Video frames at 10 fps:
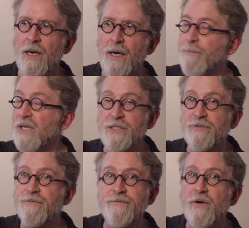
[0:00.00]
a place
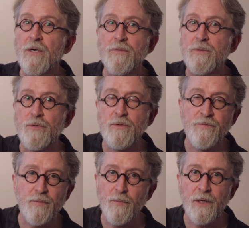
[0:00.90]
far removed
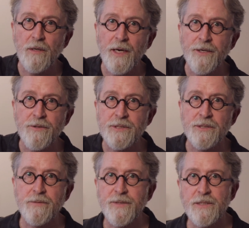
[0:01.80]
from where your audio
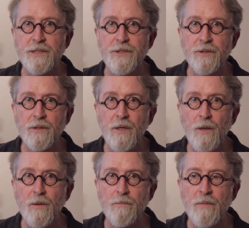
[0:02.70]
system is in your
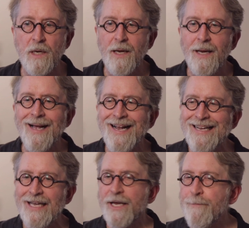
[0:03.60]
home,
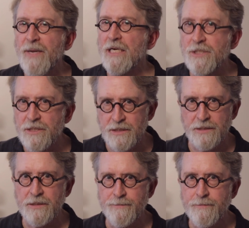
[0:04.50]
get a mesh
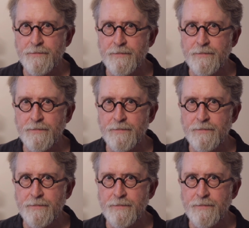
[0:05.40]
system.